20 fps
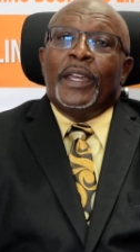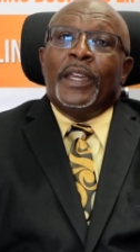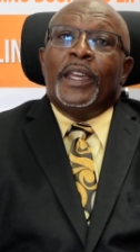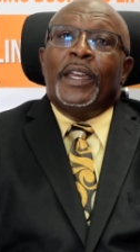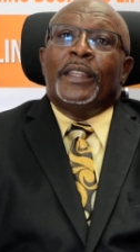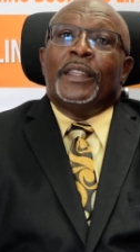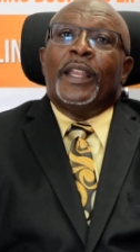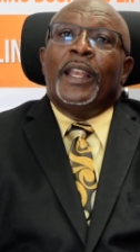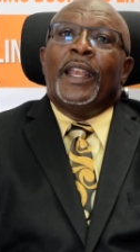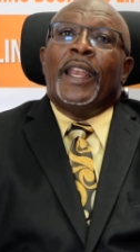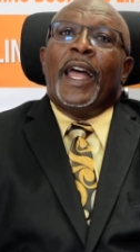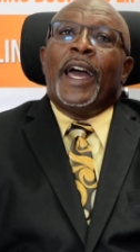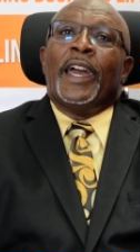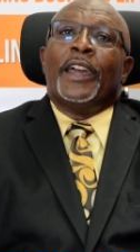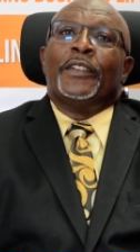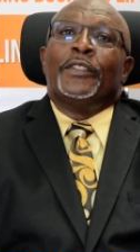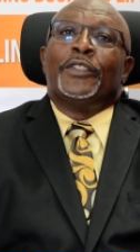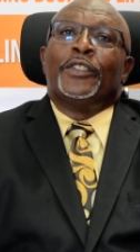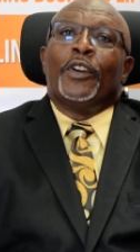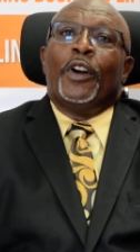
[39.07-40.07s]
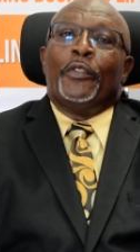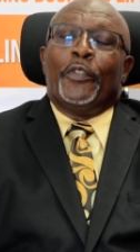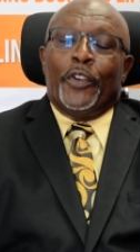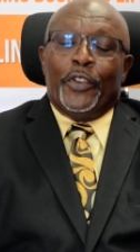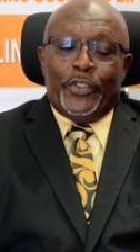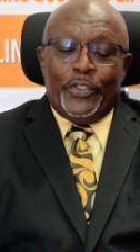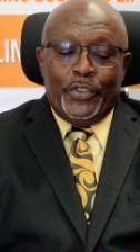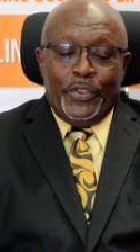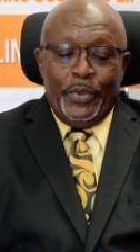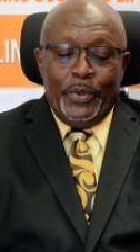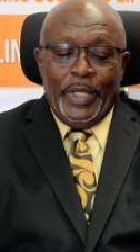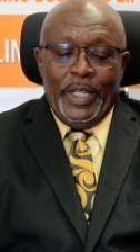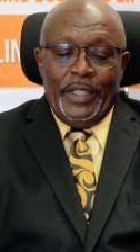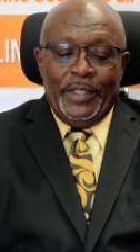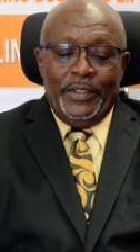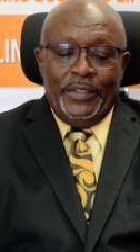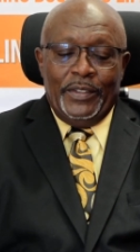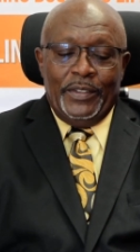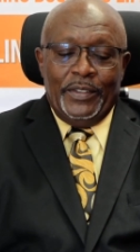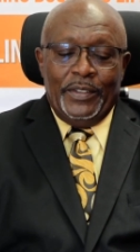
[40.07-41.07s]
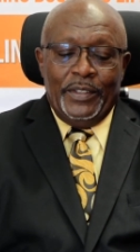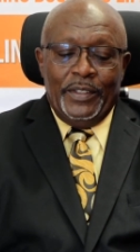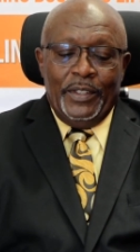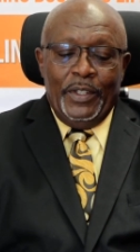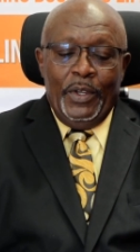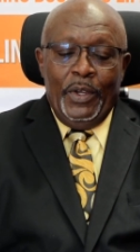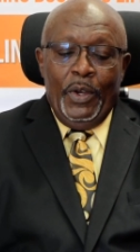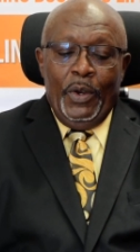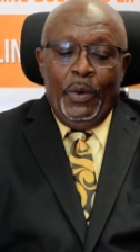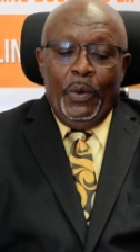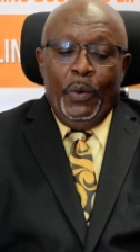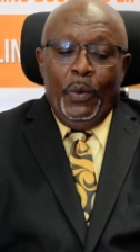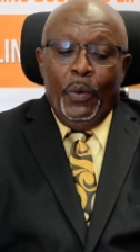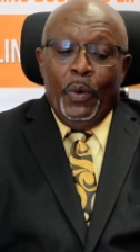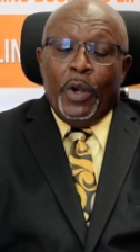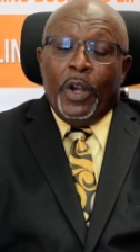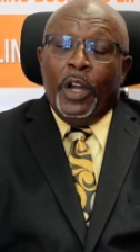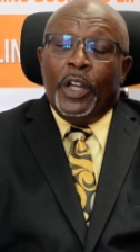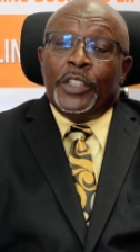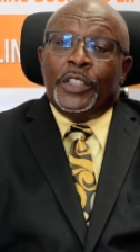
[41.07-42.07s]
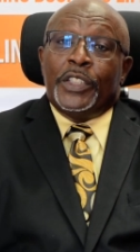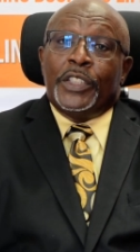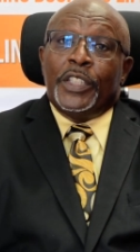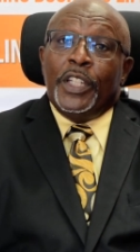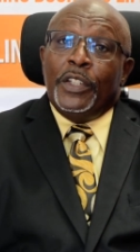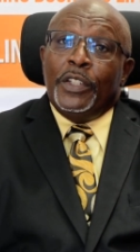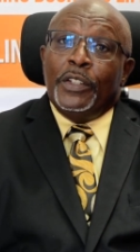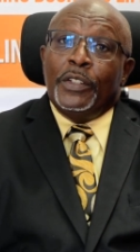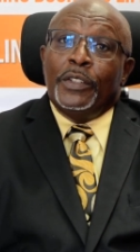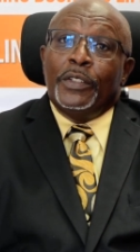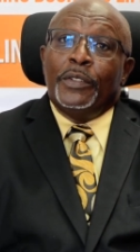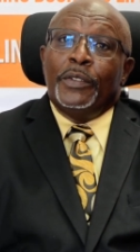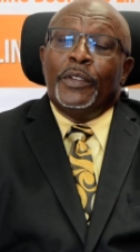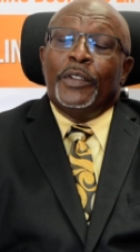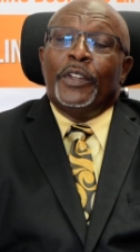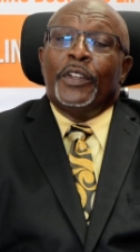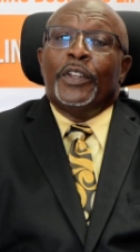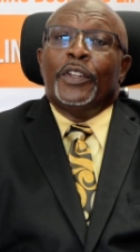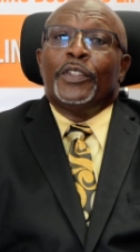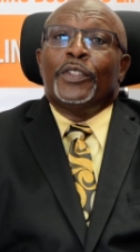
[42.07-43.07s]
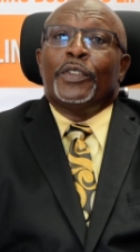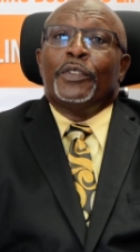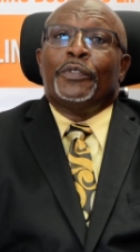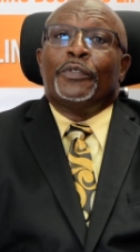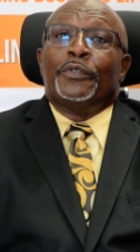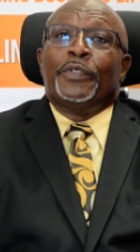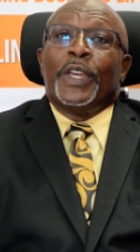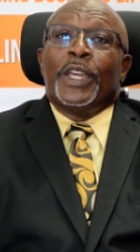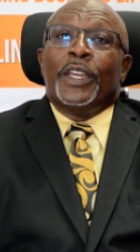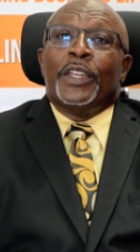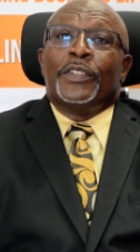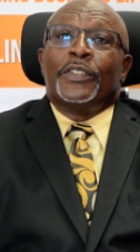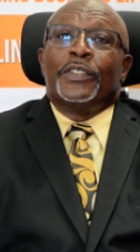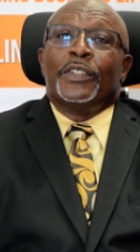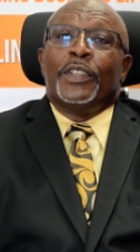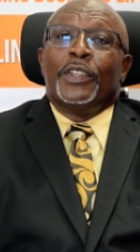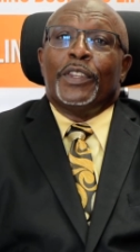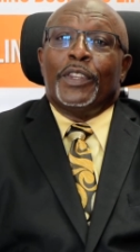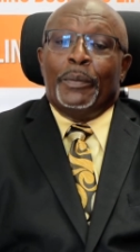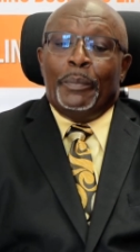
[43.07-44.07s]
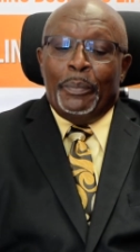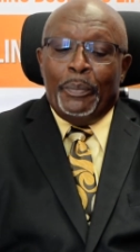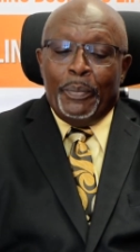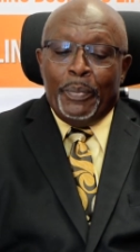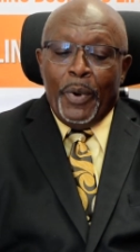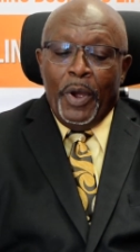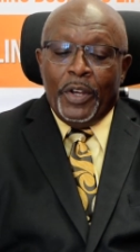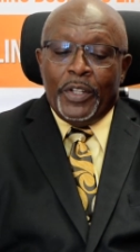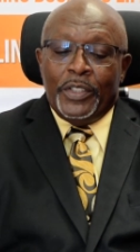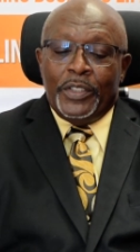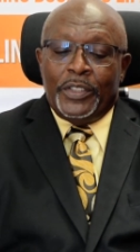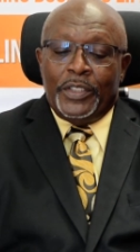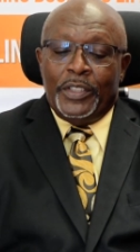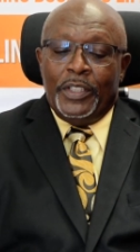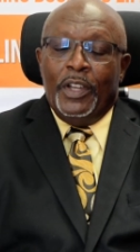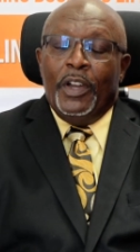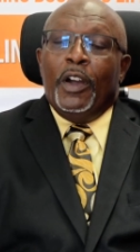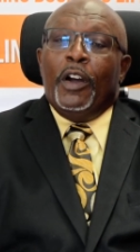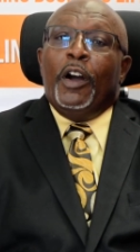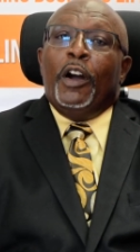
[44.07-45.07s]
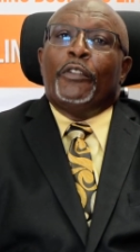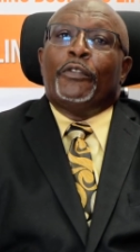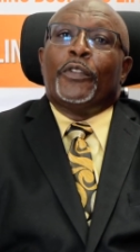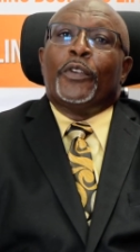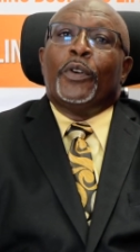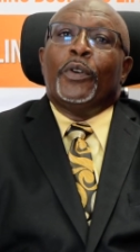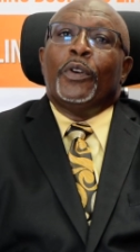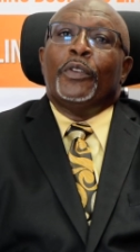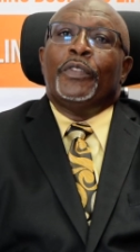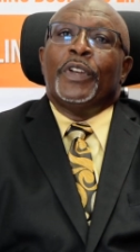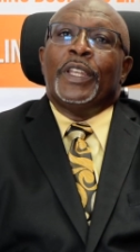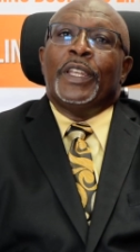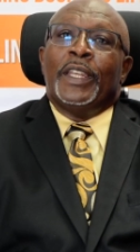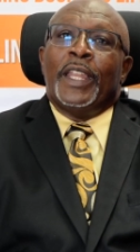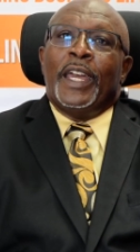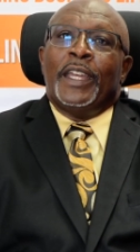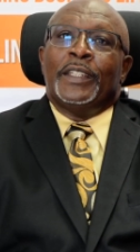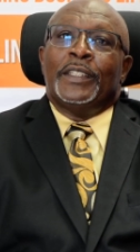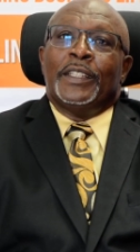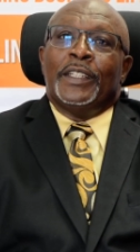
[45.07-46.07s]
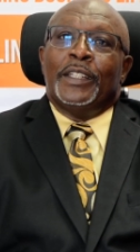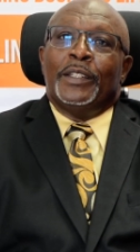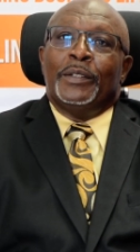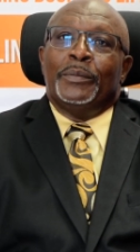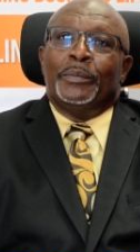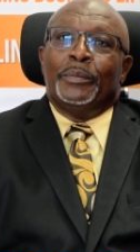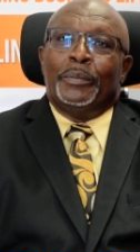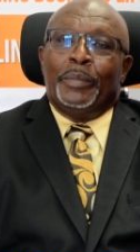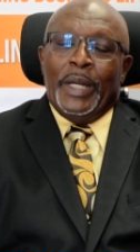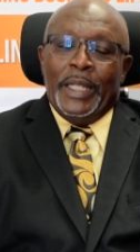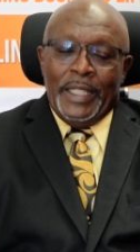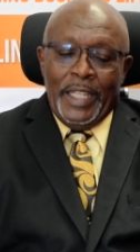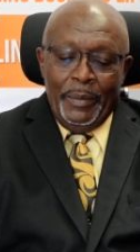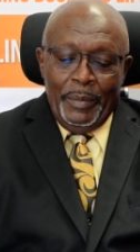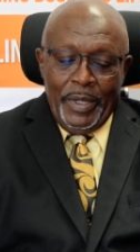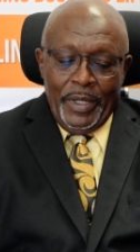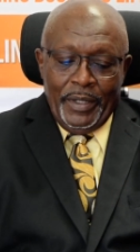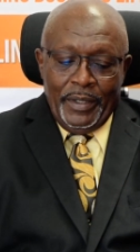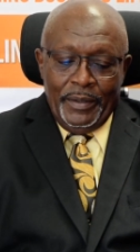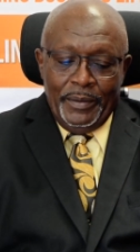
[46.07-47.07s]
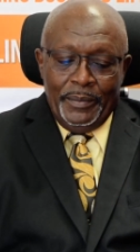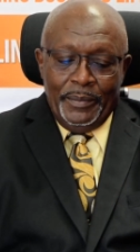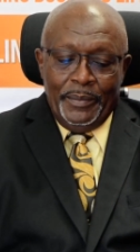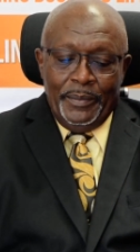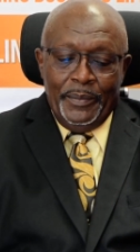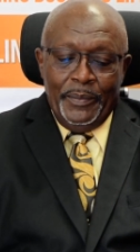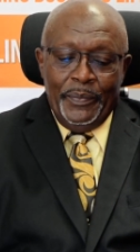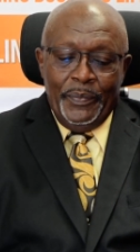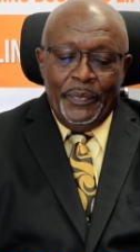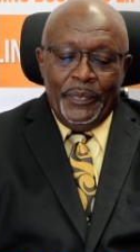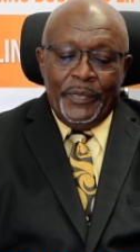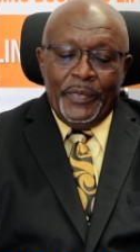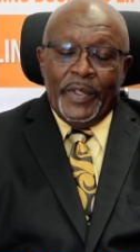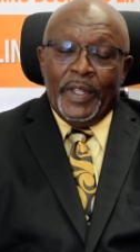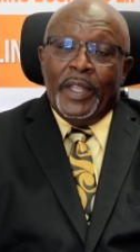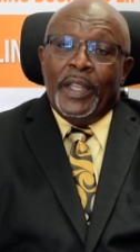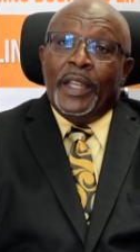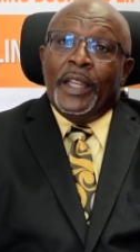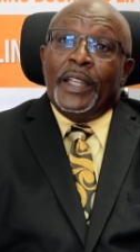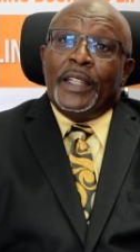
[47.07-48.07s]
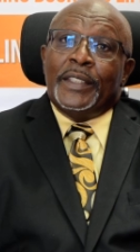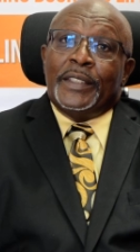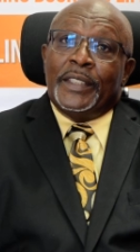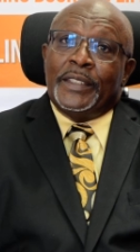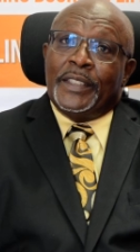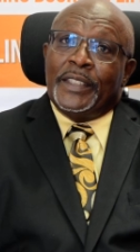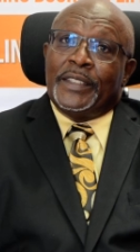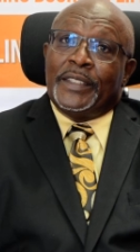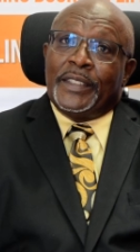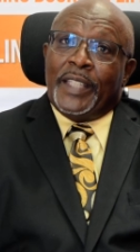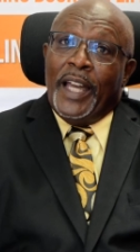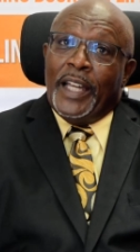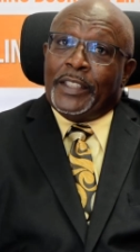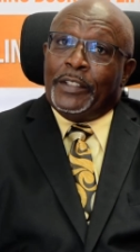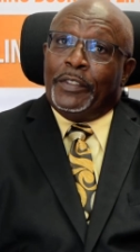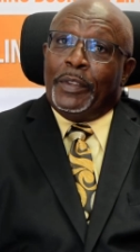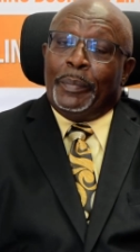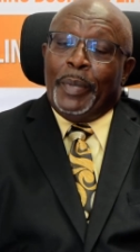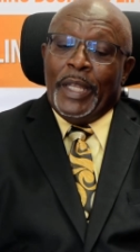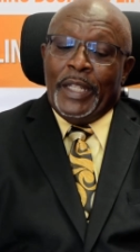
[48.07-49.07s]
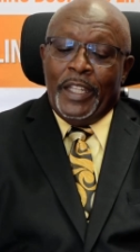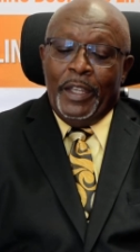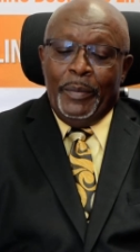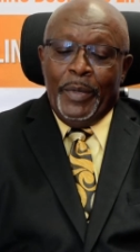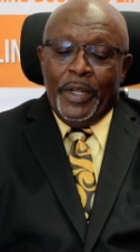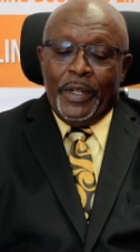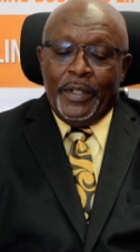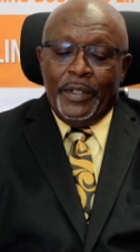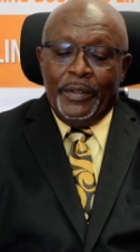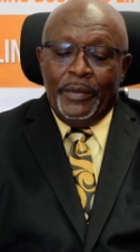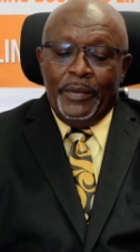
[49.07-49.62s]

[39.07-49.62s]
in the lives of our students who continue to face the brunt of COVID-19 pandemic. Since the start of the pandemic,